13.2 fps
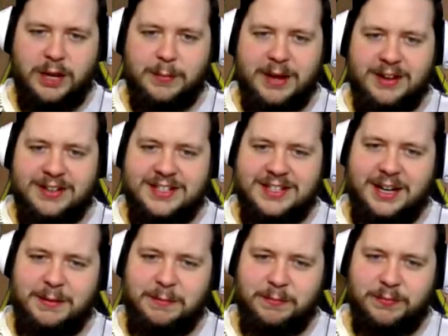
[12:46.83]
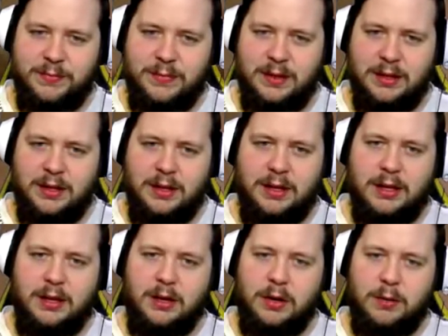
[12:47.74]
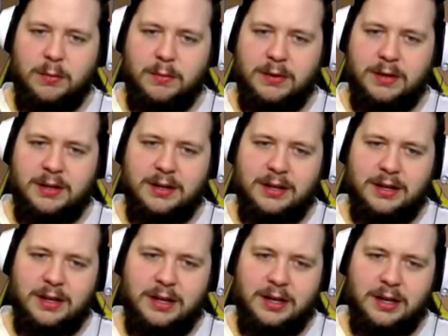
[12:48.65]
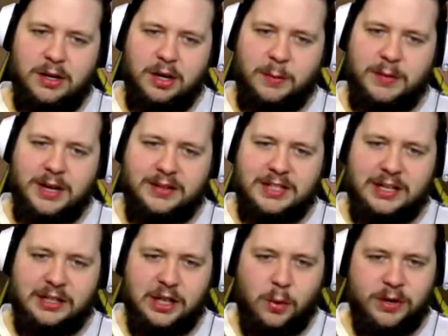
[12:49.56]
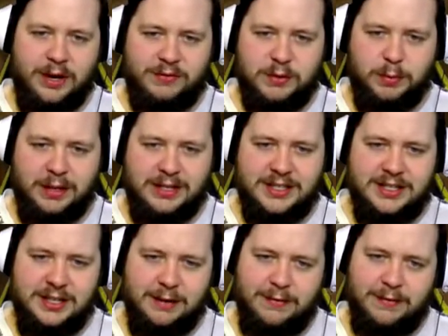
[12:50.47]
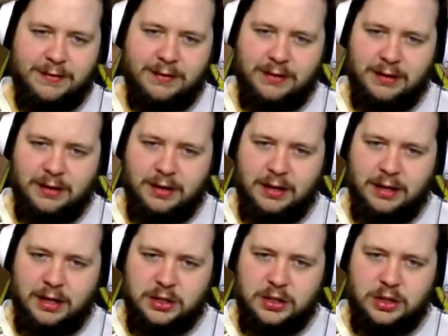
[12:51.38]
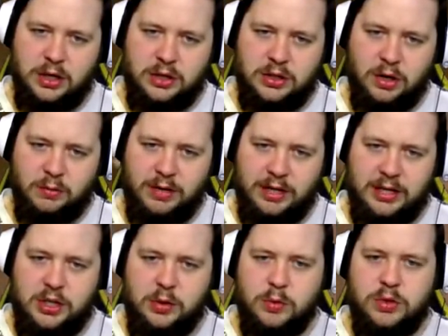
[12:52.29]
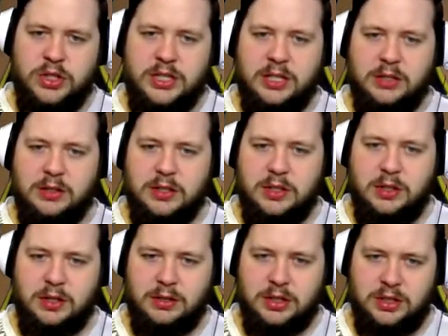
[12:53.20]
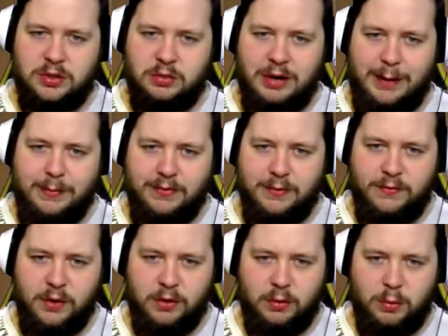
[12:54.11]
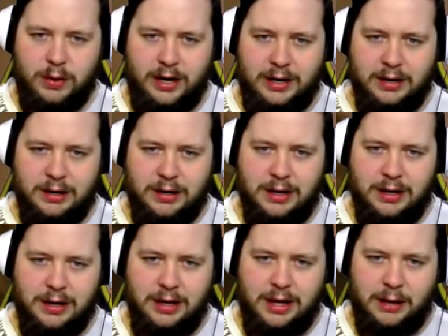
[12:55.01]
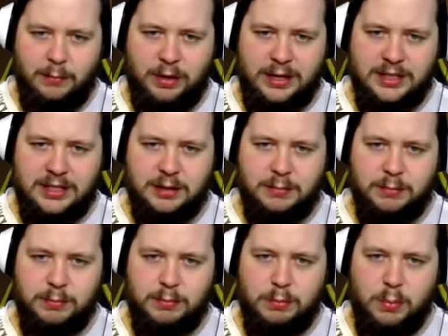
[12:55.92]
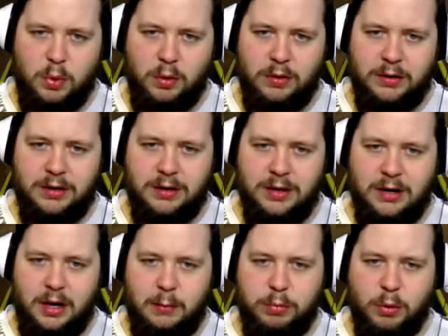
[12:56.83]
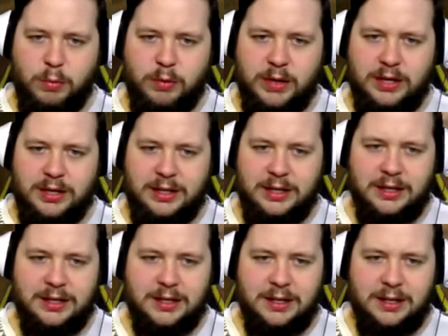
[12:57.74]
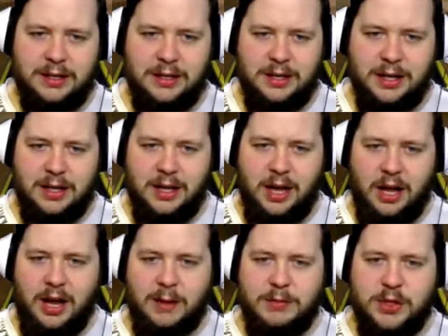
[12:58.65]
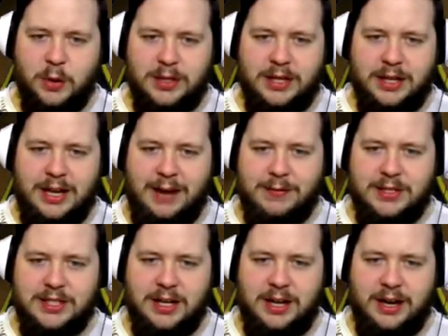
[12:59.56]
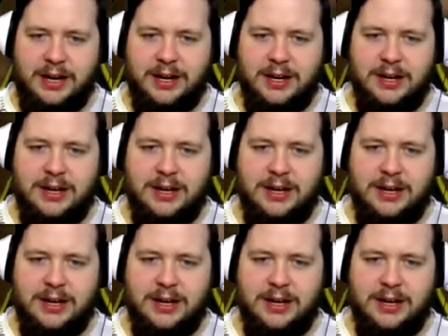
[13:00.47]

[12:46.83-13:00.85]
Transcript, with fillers: about... not being able to get low enough to place stuff is not really a huge deal, because you can just grab it from further away and place it more appropriately. I'm totally going to have this guy